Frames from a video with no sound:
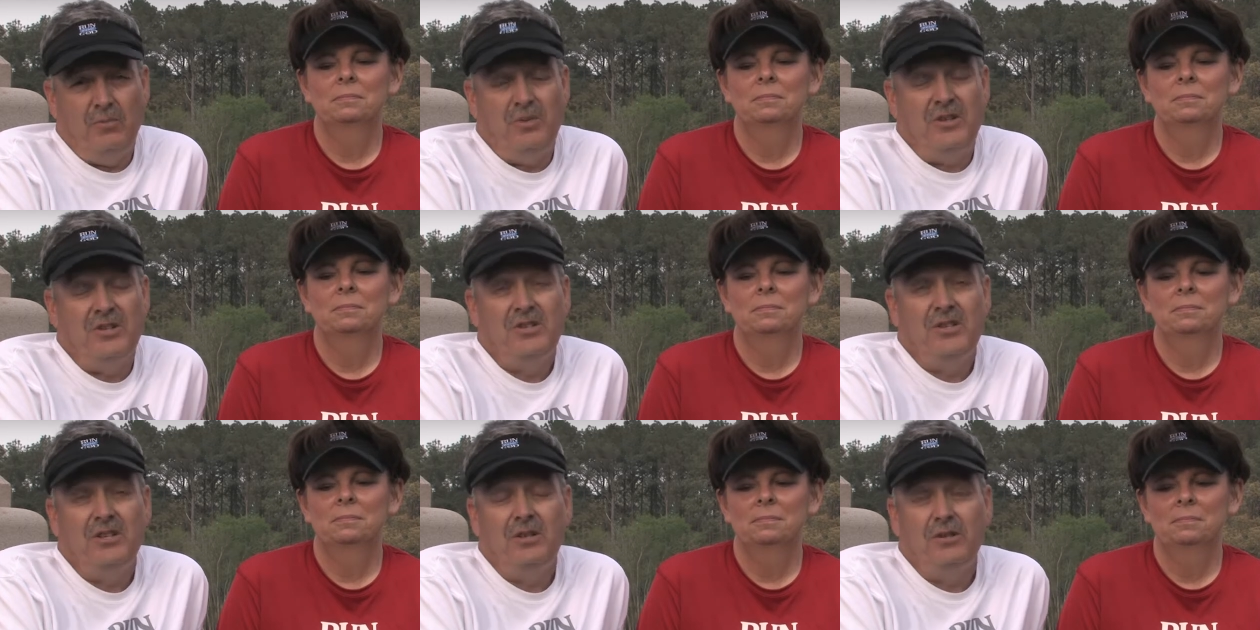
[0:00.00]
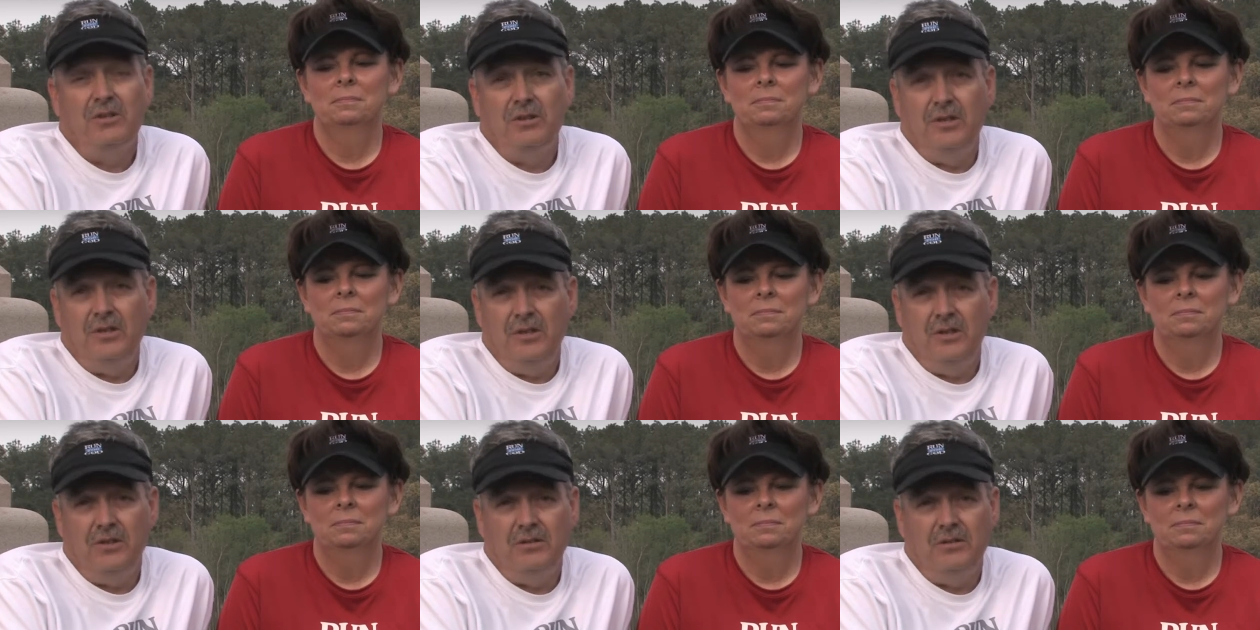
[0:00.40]
Speaker 1: still
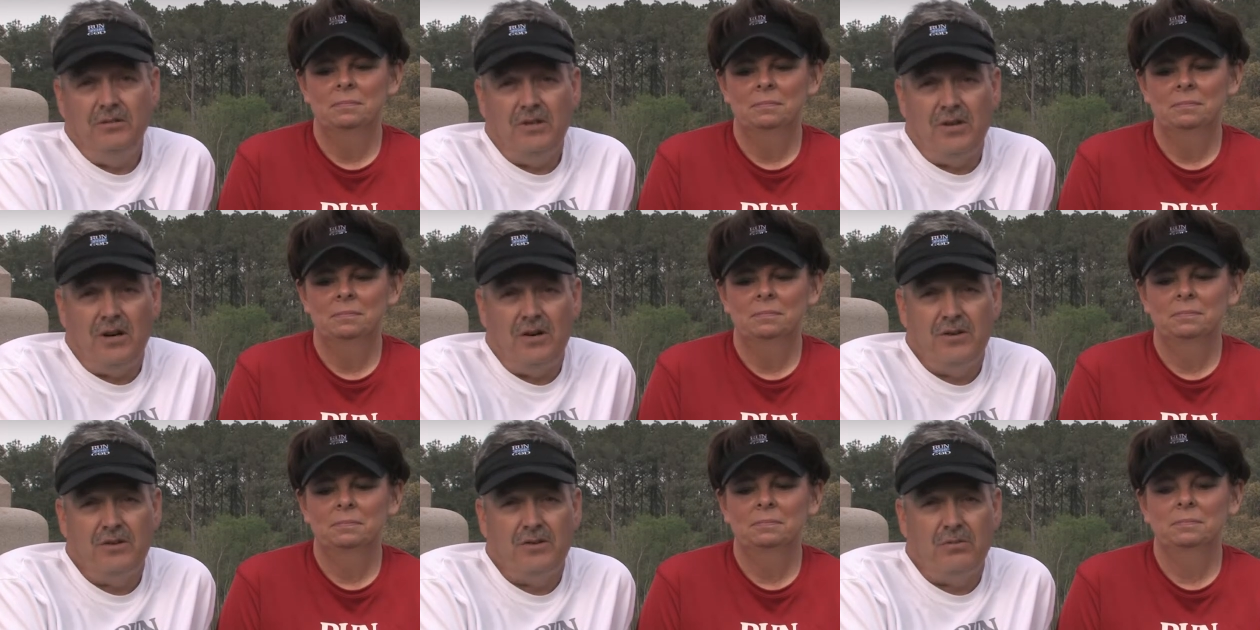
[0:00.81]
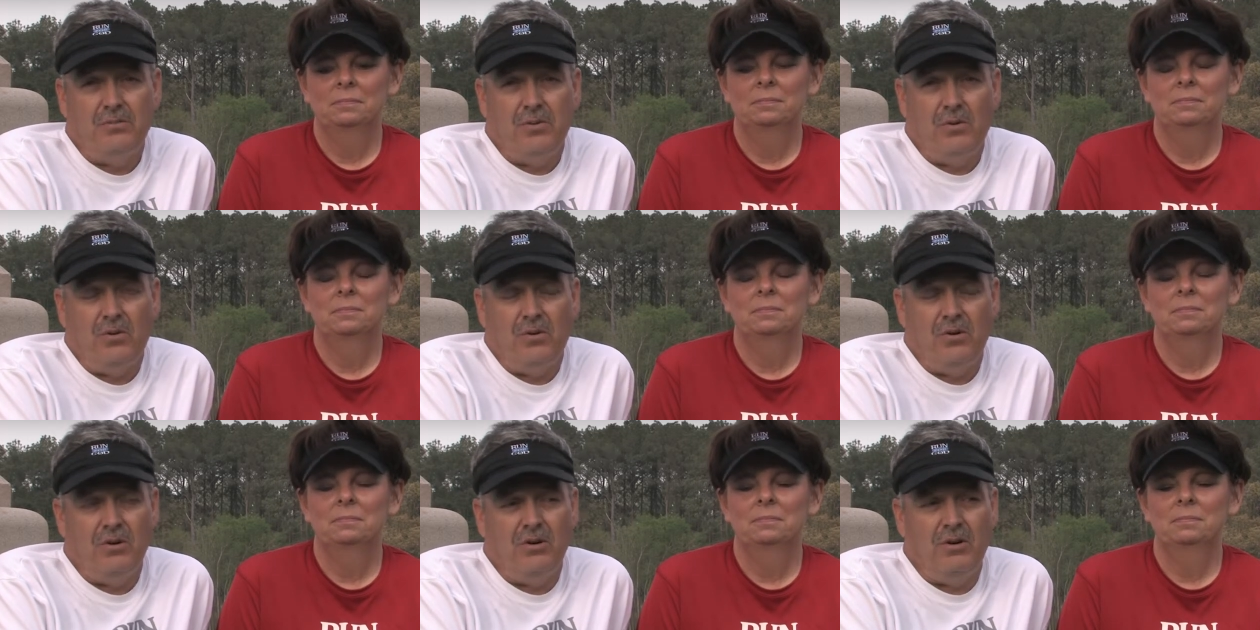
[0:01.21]
do. Our
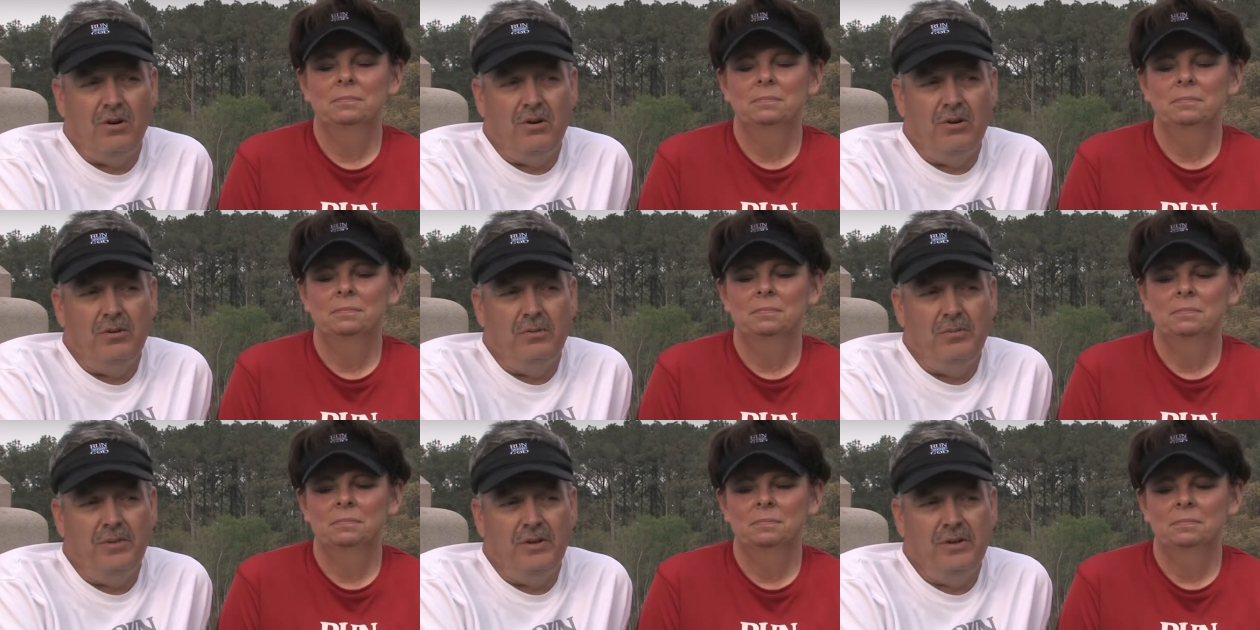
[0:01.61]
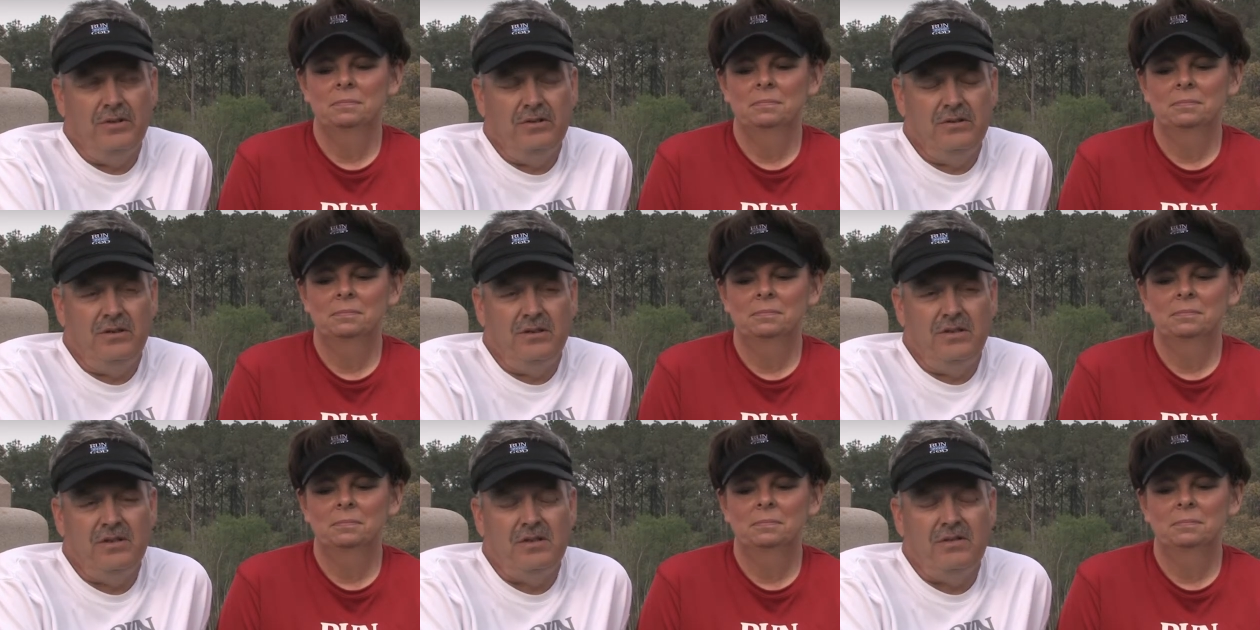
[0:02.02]
support group is
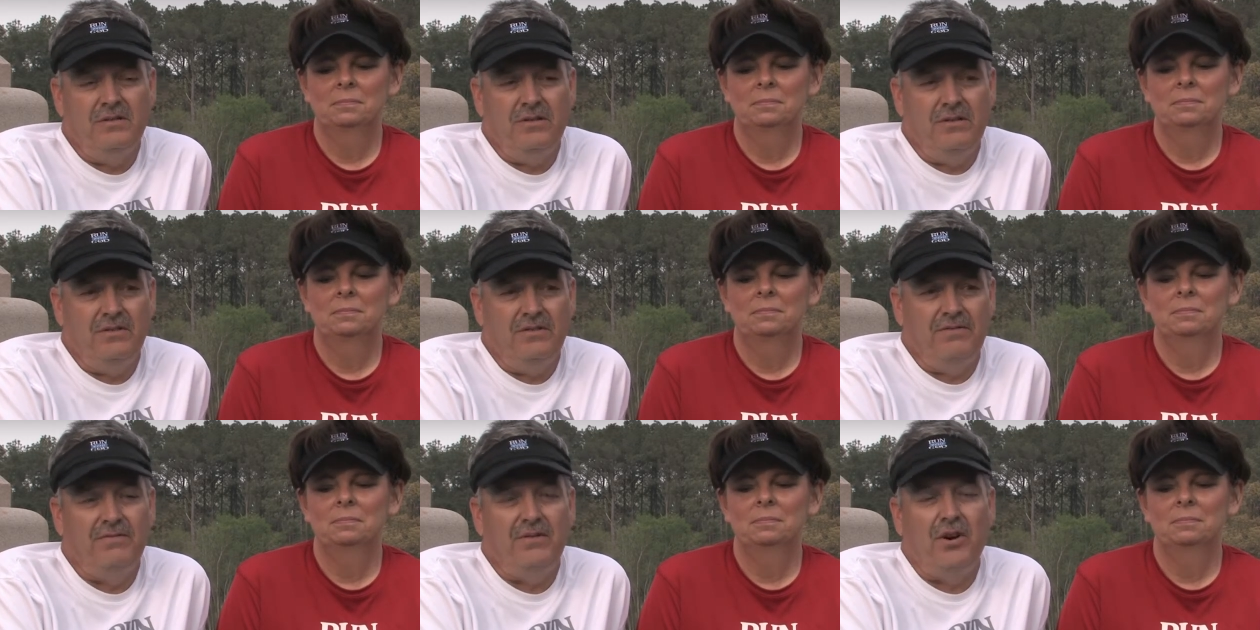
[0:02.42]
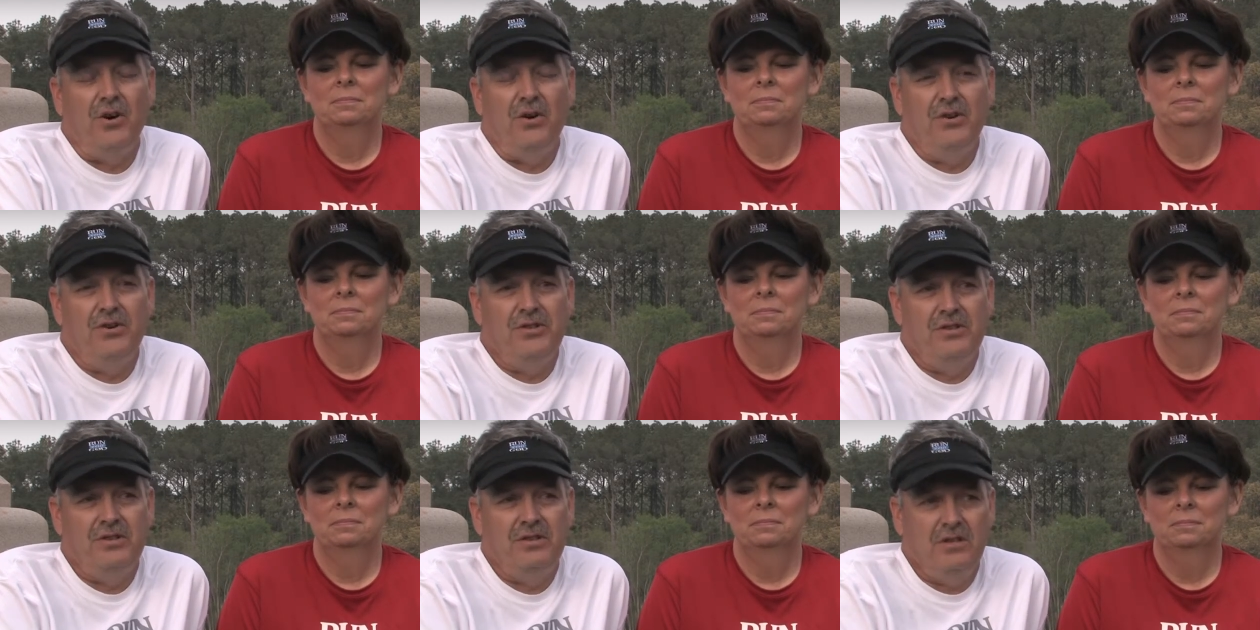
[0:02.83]
the, the
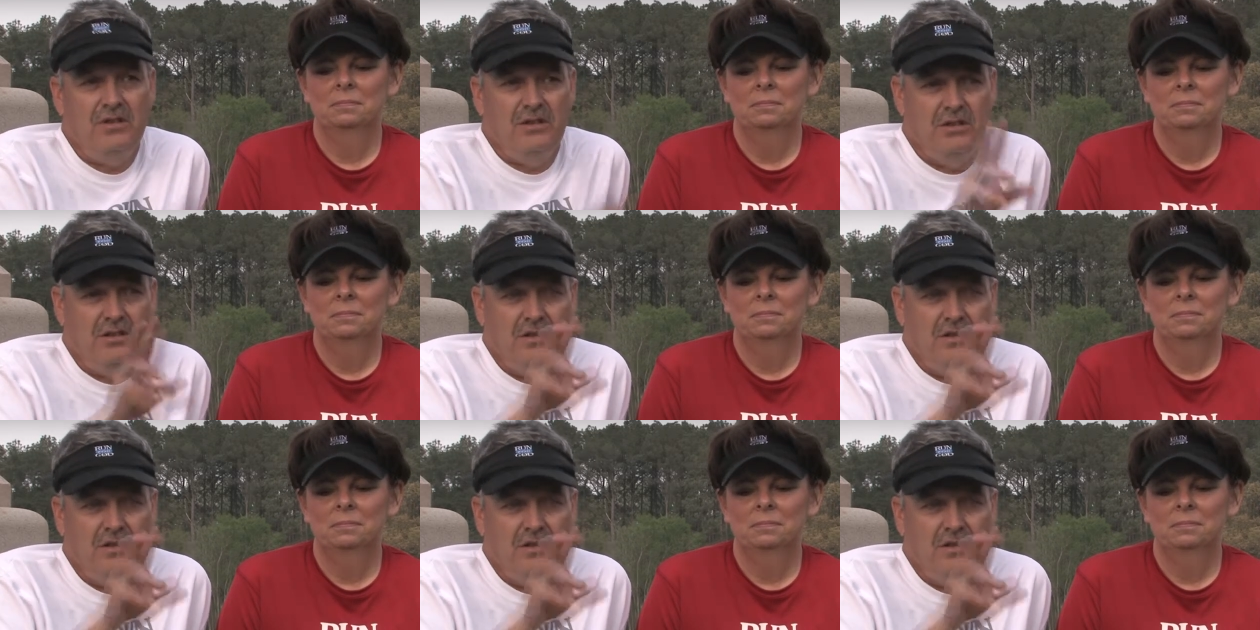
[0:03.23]
first